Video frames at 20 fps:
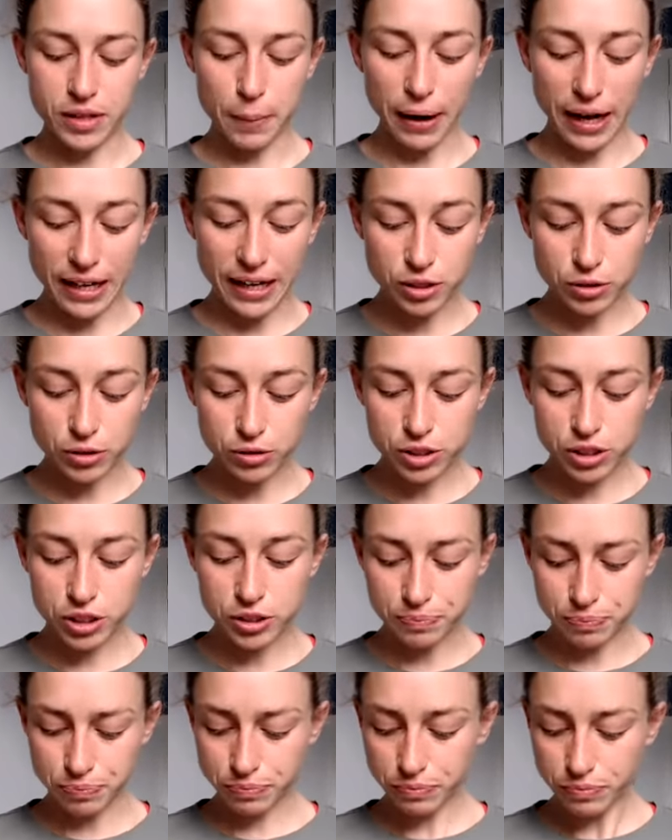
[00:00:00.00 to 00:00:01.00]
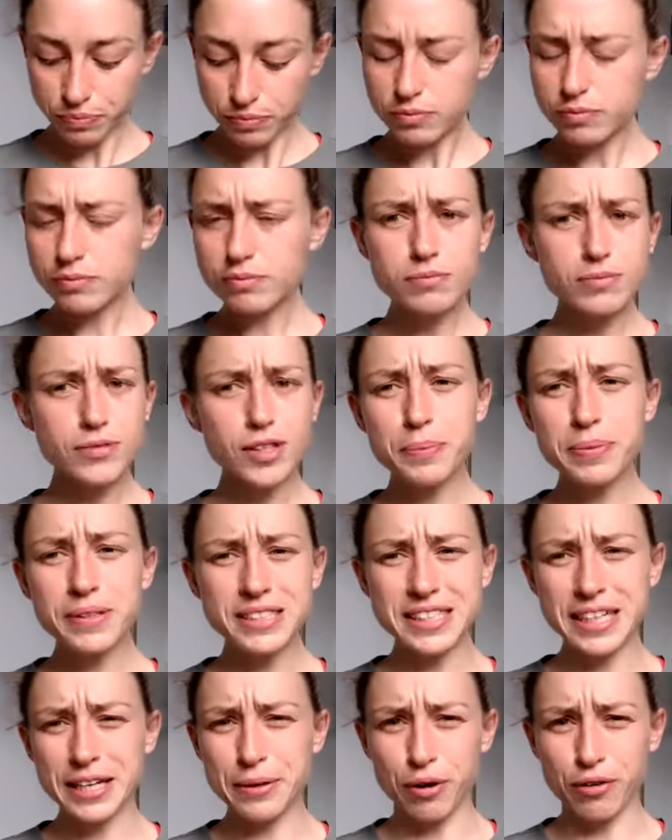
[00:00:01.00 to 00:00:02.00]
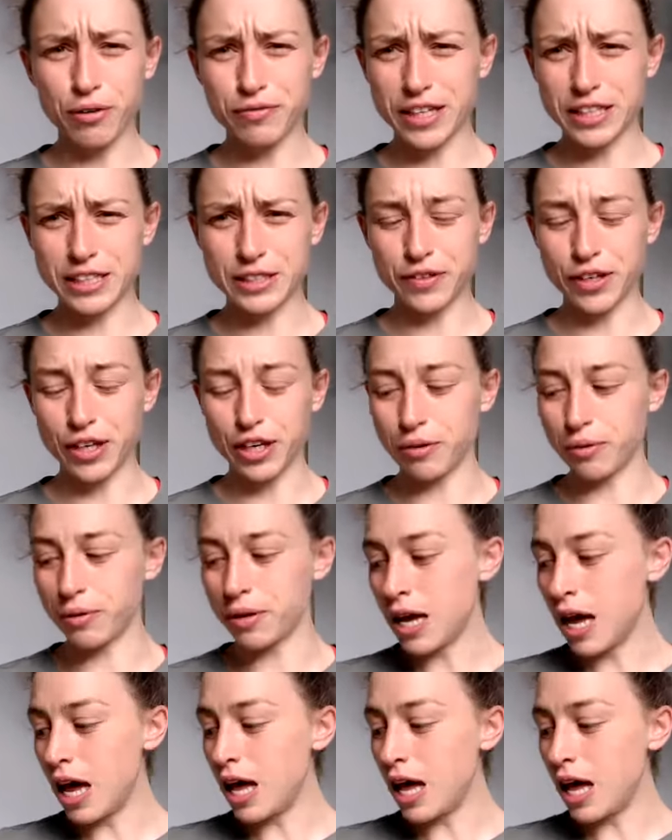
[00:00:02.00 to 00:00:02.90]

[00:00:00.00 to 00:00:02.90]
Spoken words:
pedals, but see what fits for you.